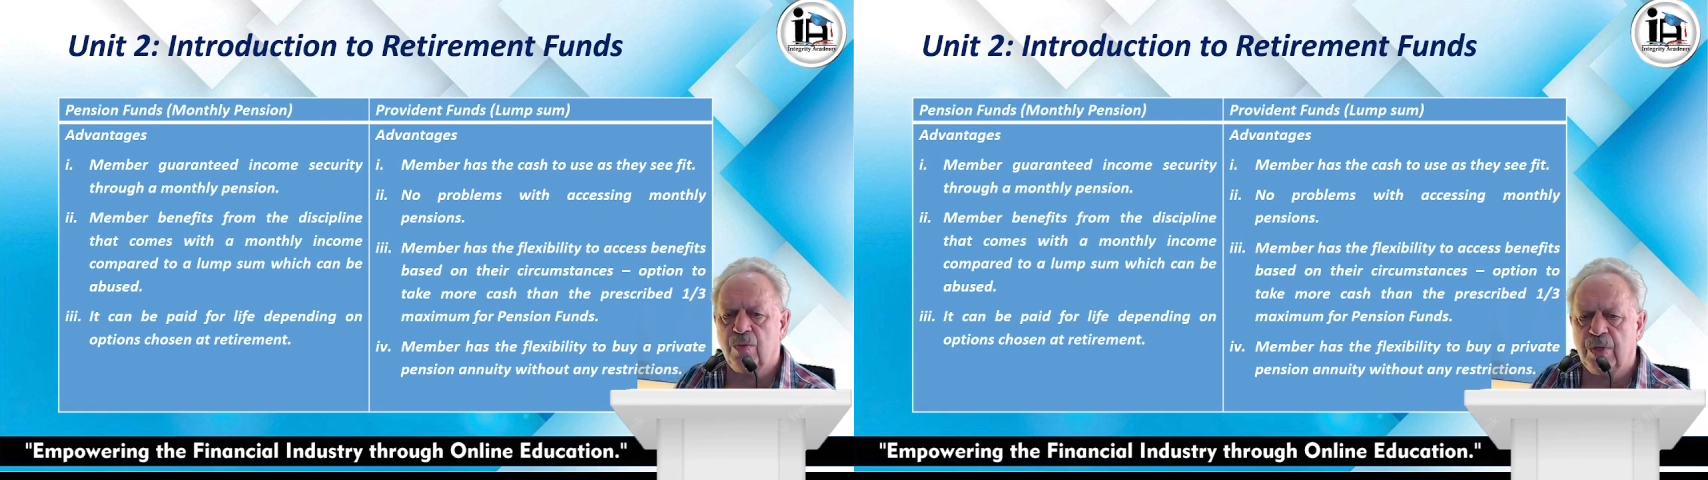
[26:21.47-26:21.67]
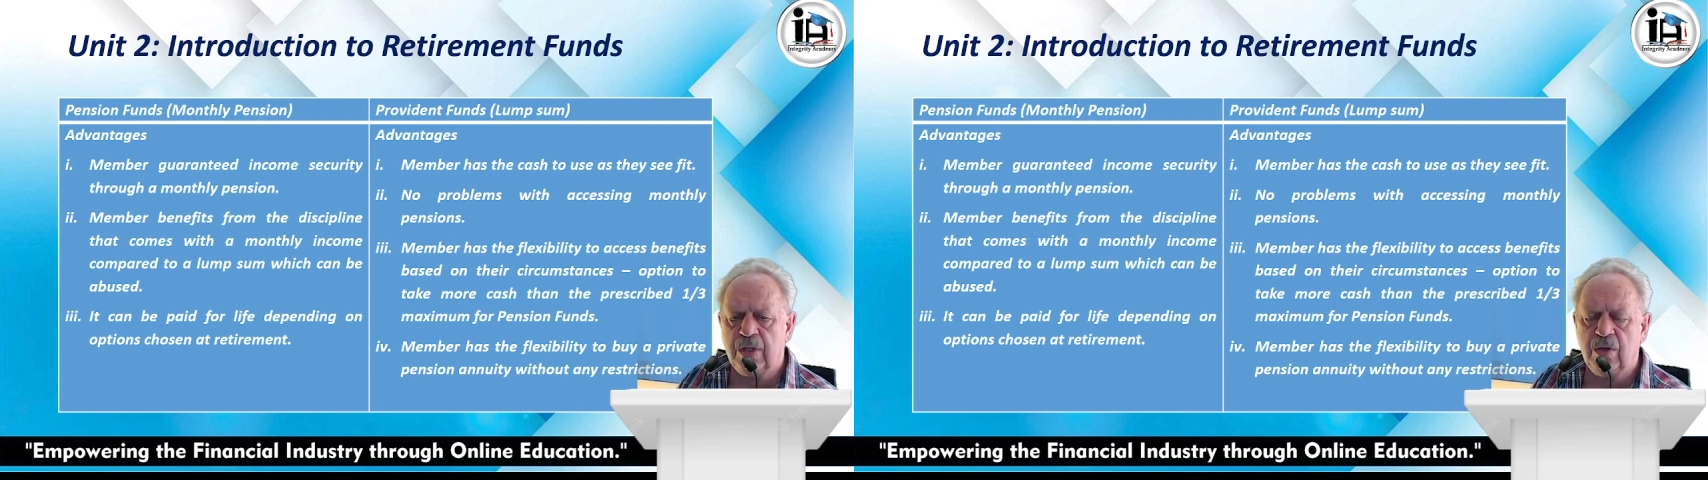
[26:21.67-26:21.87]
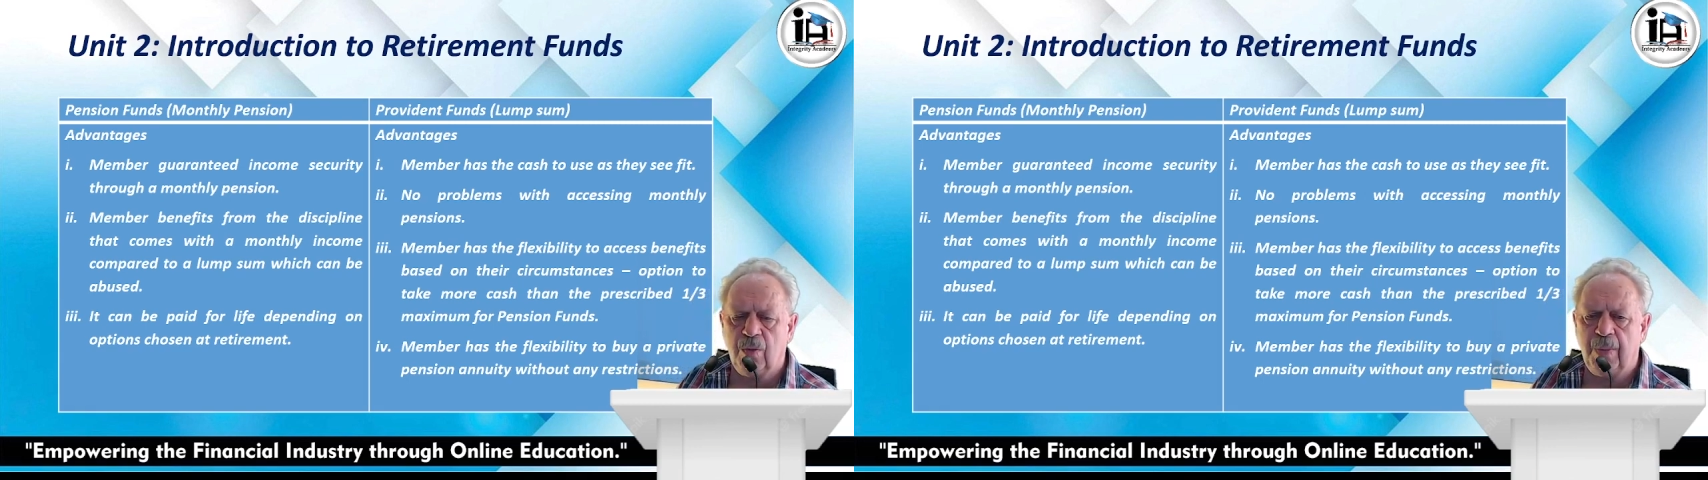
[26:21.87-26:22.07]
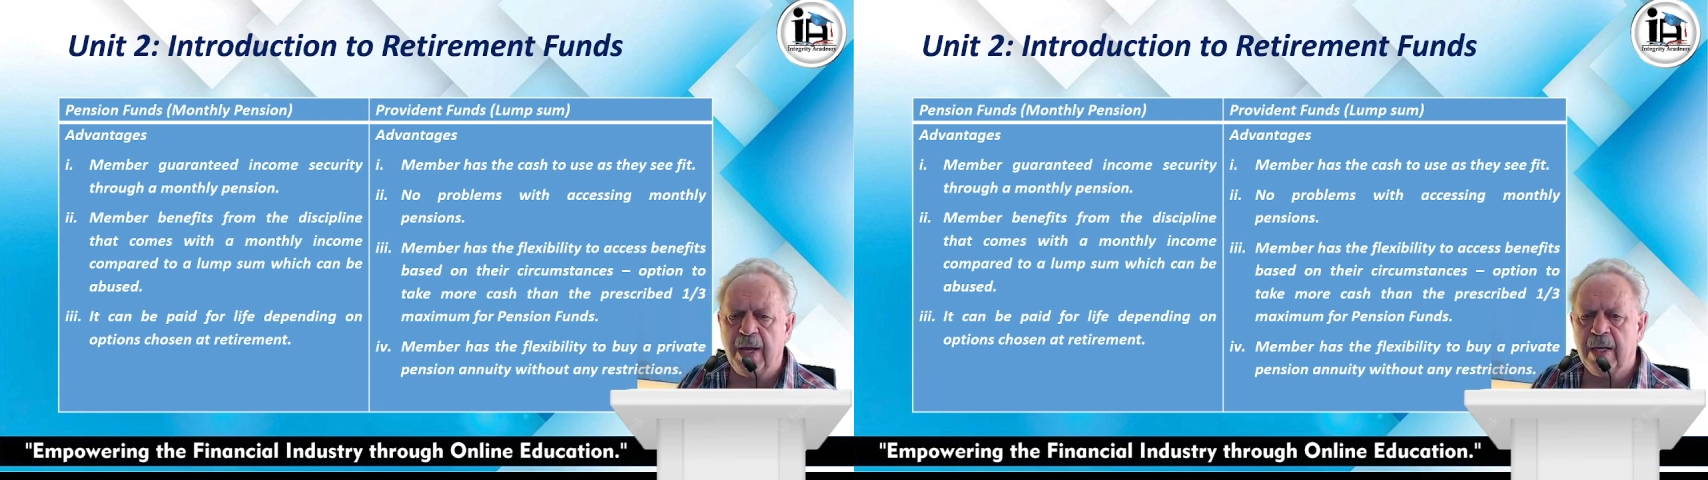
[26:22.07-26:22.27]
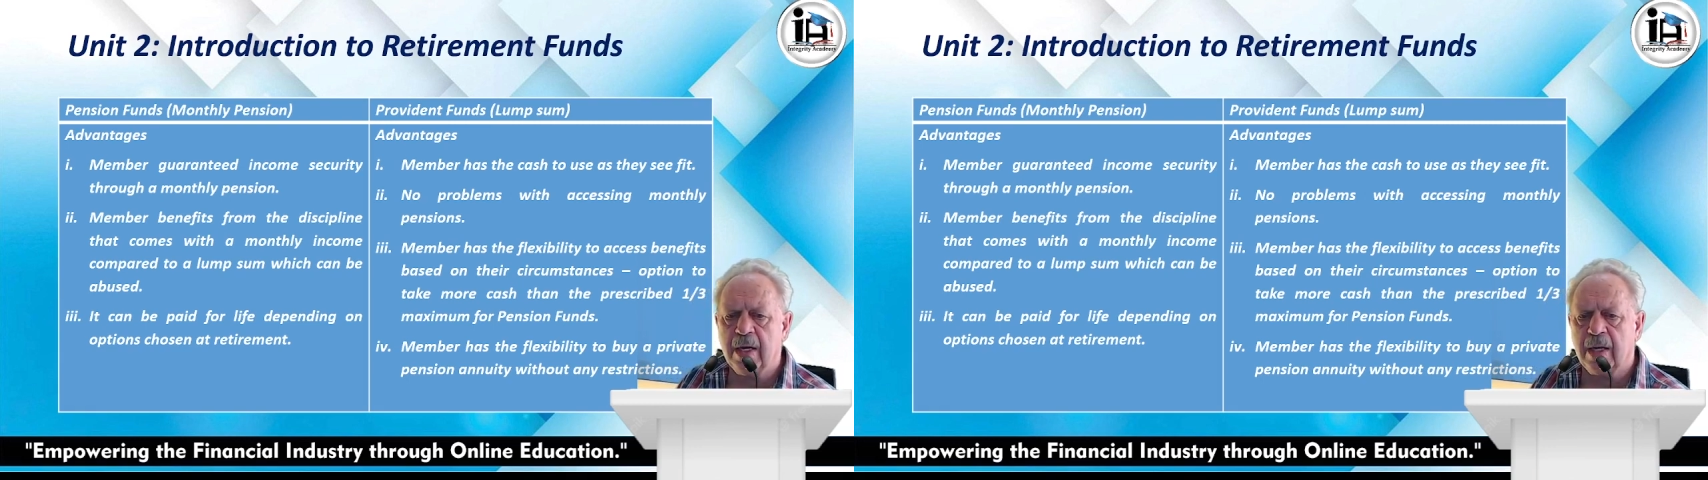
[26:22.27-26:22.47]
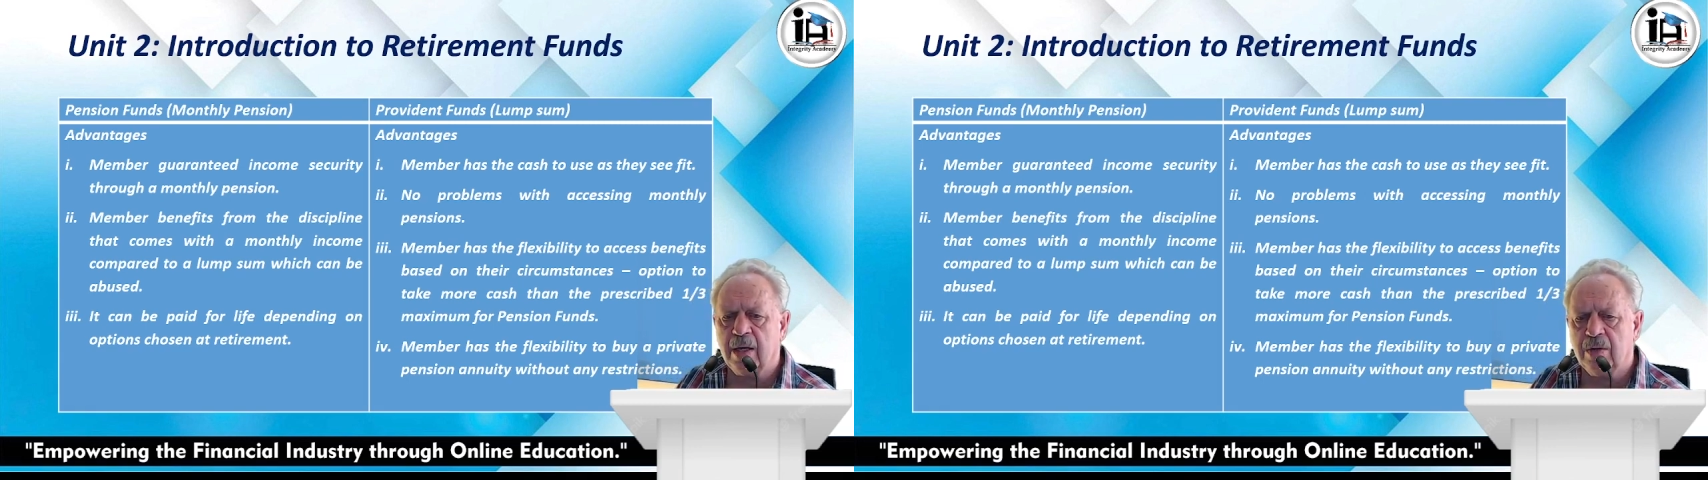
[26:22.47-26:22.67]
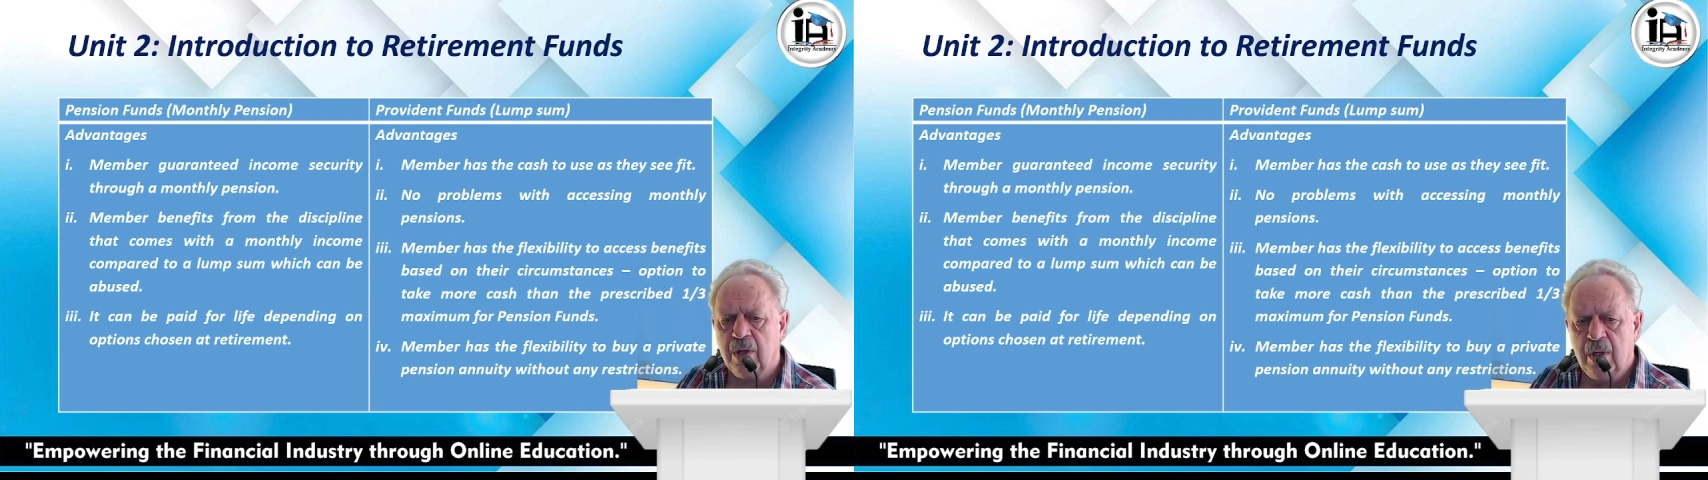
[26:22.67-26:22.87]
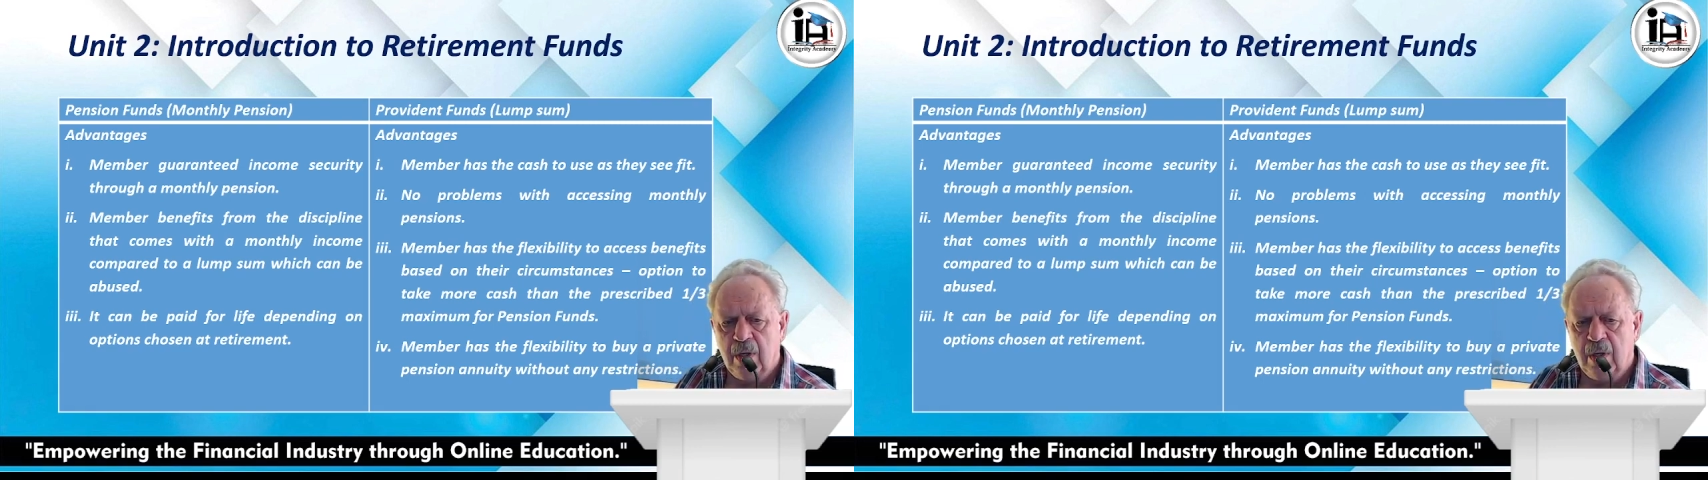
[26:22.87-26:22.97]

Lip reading: within your bank account.